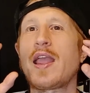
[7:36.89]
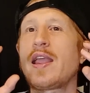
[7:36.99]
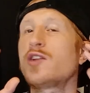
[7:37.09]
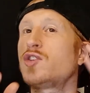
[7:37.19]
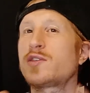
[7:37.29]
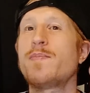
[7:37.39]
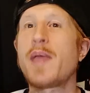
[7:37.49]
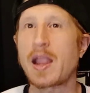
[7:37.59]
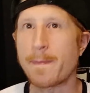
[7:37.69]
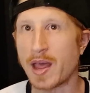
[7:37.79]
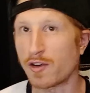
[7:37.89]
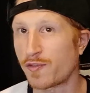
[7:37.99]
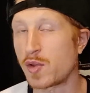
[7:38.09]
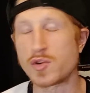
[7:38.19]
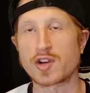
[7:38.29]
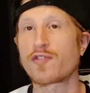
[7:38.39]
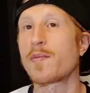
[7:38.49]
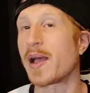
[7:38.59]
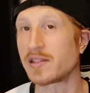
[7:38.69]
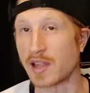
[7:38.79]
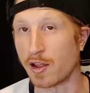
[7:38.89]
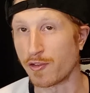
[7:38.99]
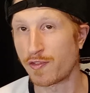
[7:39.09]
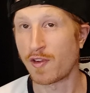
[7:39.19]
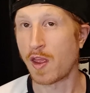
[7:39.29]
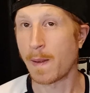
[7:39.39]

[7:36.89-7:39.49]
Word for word: and just make a better future for myself.